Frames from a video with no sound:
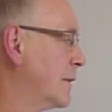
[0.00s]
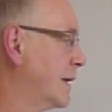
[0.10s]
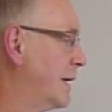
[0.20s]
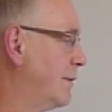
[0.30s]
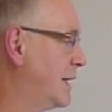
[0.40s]

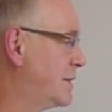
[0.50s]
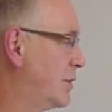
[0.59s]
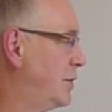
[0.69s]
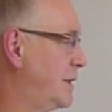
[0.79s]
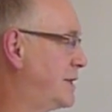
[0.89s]
Okay, but that's a
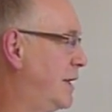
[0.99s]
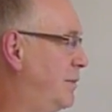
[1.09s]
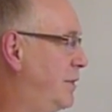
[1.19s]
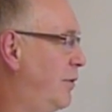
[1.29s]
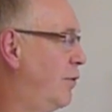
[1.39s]
good
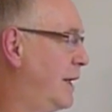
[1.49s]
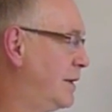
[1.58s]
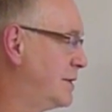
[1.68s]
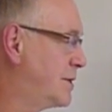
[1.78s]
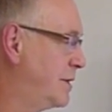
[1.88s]
example of a
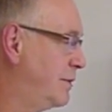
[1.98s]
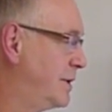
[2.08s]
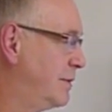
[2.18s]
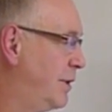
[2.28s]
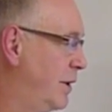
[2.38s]

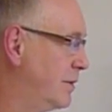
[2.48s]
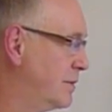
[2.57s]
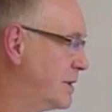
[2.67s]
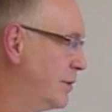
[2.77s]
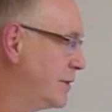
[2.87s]
well-distributed polar
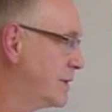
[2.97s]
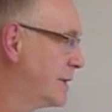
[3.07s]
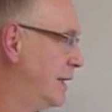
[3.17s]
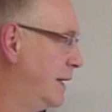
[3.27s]
response.